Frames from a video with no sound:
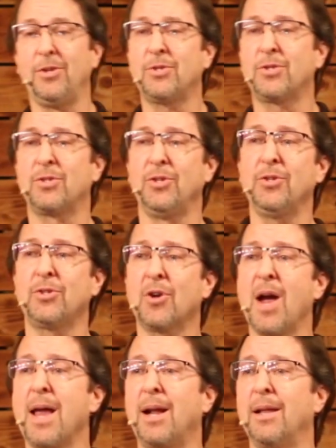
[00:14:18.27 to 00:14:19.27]
You, you
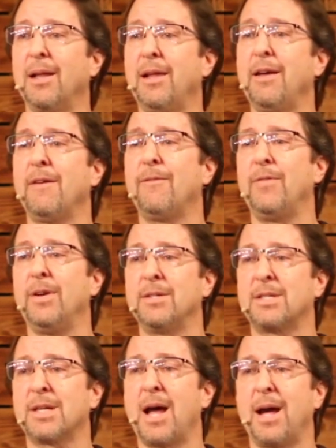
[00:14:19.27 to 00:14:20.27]
try to live
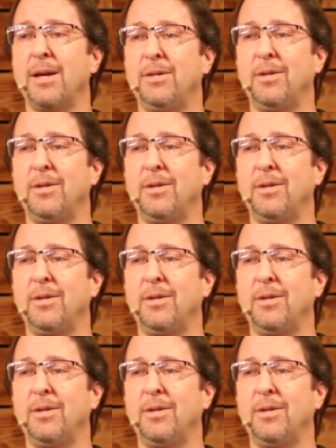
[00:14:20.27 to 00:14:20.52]
inside